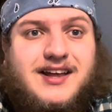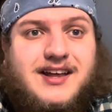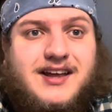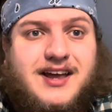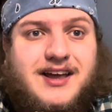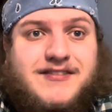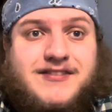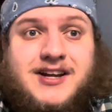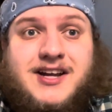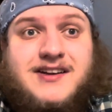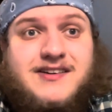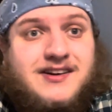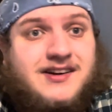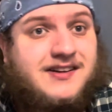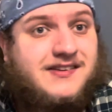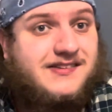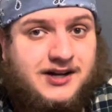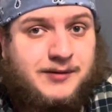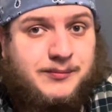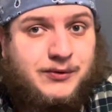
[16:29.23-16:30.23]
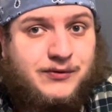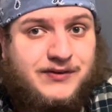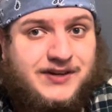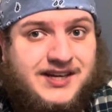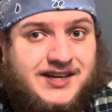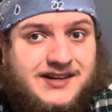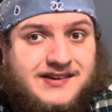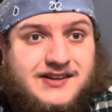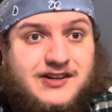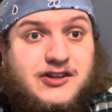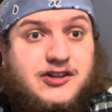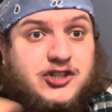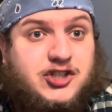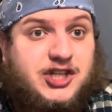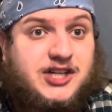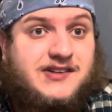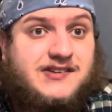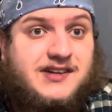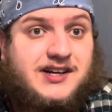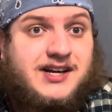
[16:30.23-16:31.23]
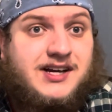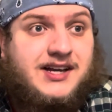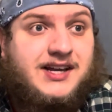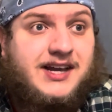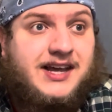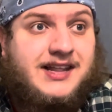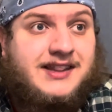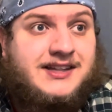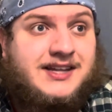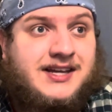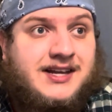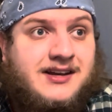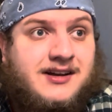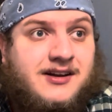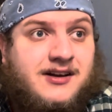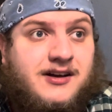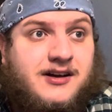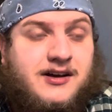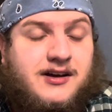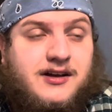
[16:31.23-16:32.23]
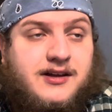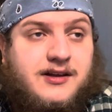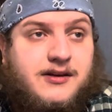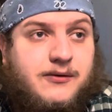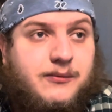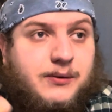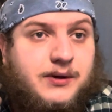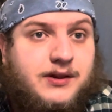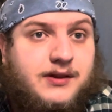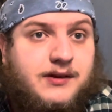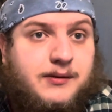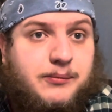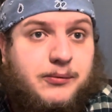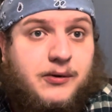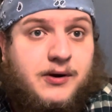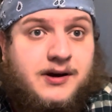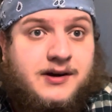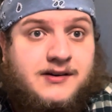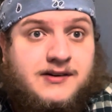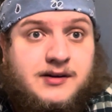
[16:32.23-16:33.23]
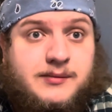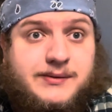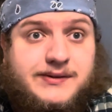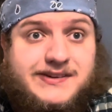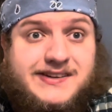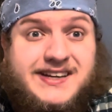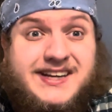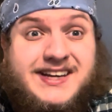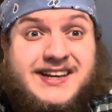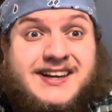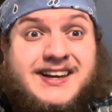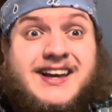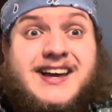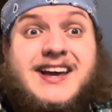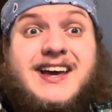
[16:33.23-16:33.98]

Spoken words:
have not done a Saw movie until Jigsaw, and then with Piranha Double D,